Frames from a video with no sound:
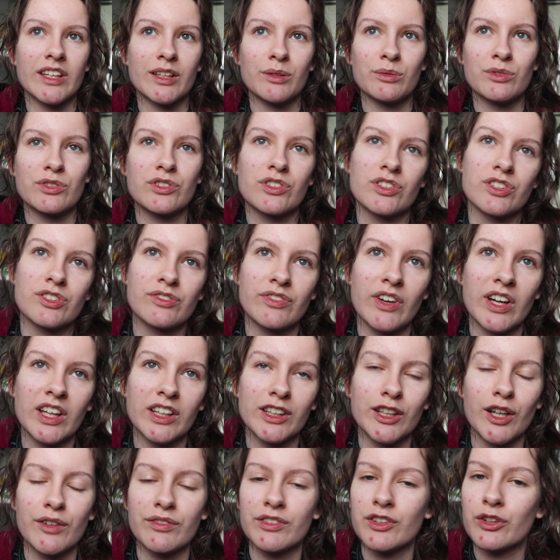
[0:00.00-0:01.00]
it was just
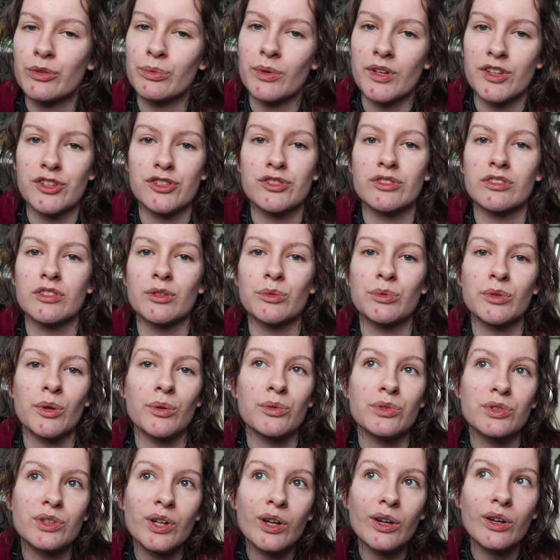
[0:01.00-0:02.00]
fairly obvious where the story was
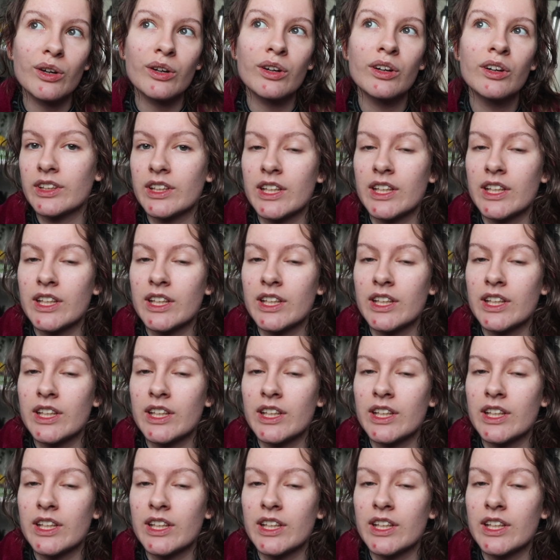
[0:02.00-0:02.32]
going to go.